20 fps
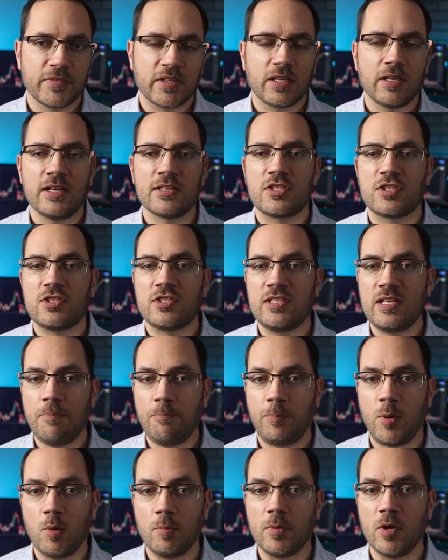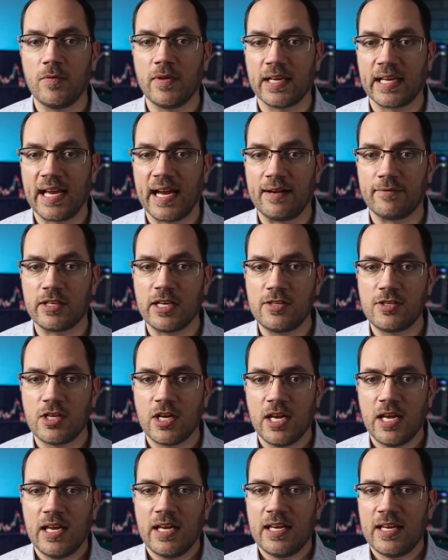A simple moving average
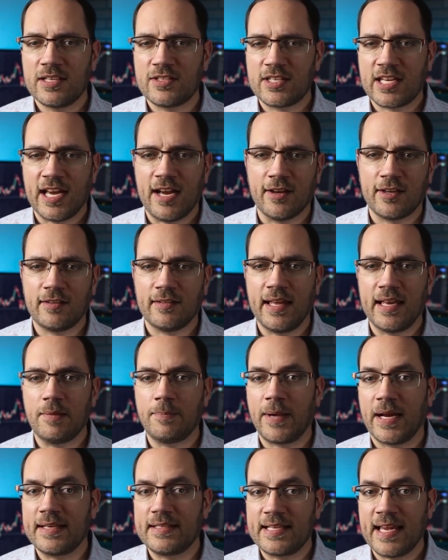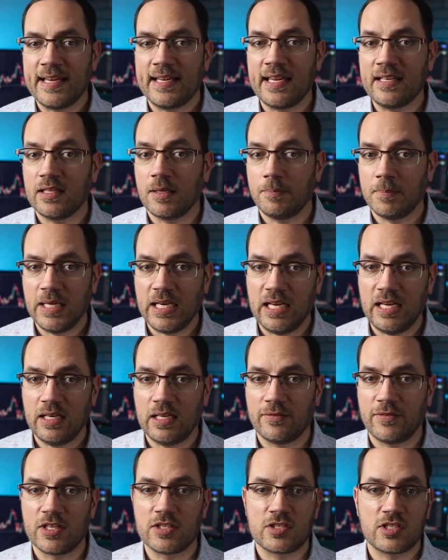is calculated by taking the mean
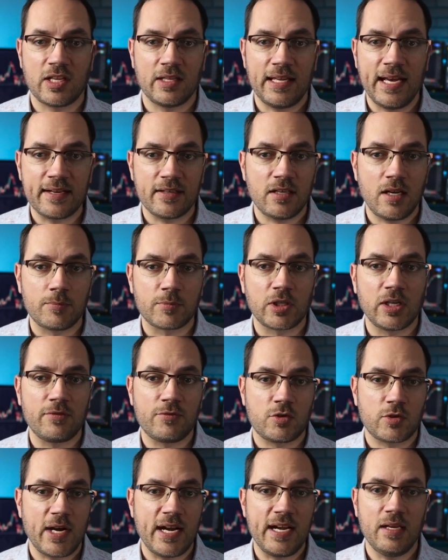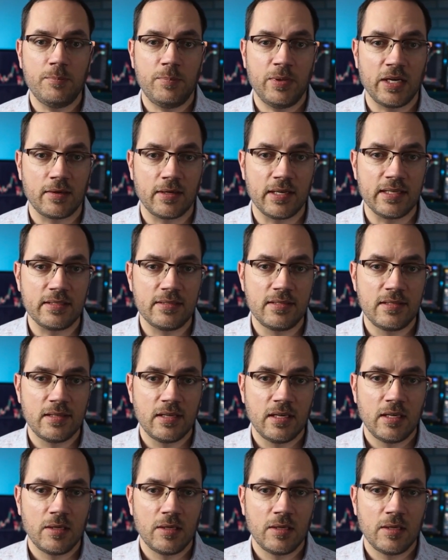of a select number of trading periods,